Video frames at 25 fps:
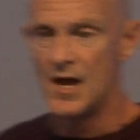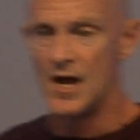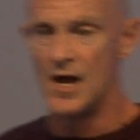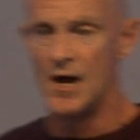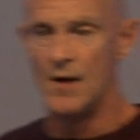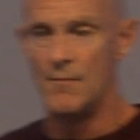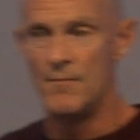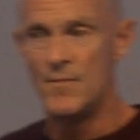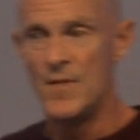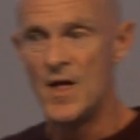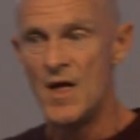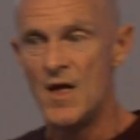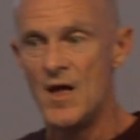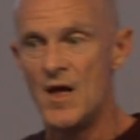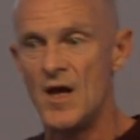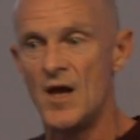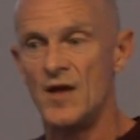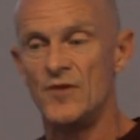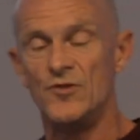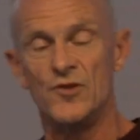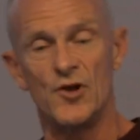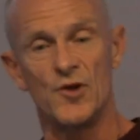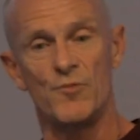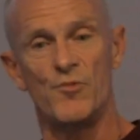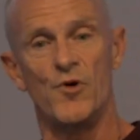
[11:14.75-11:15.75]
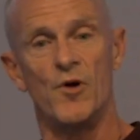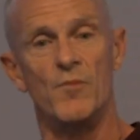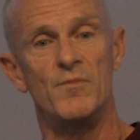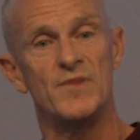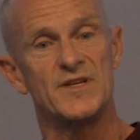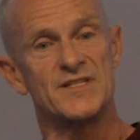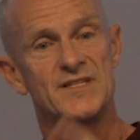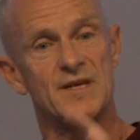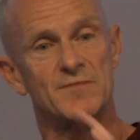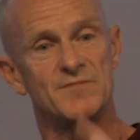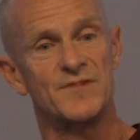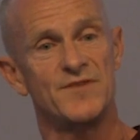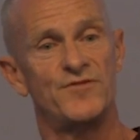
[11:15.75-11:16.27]
Um, not a problem,
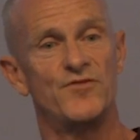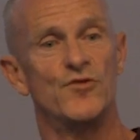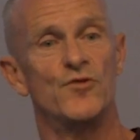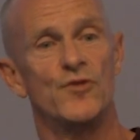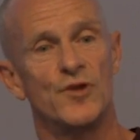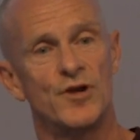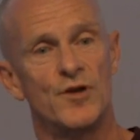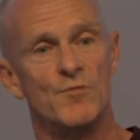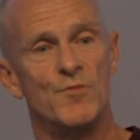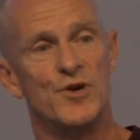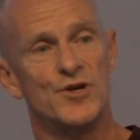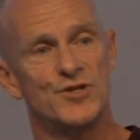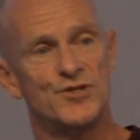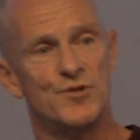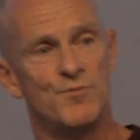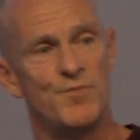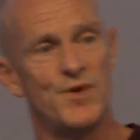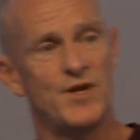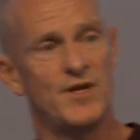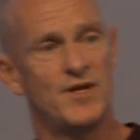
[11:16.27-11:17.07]
except if you're a commercial